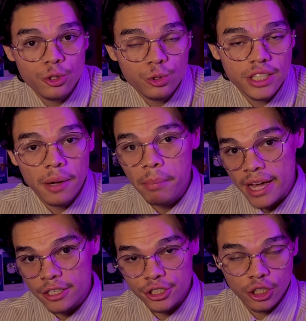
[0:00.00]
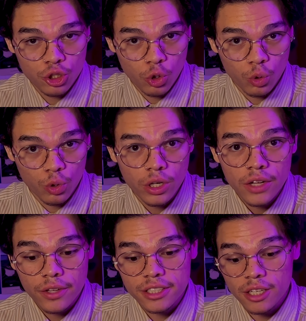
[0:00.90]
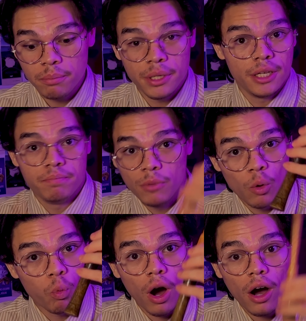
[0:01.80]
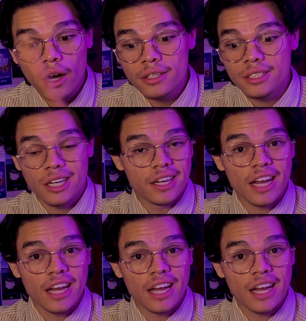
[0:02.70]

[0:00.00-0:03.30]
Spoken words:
you'll need a banishing tool. This can be a wand, a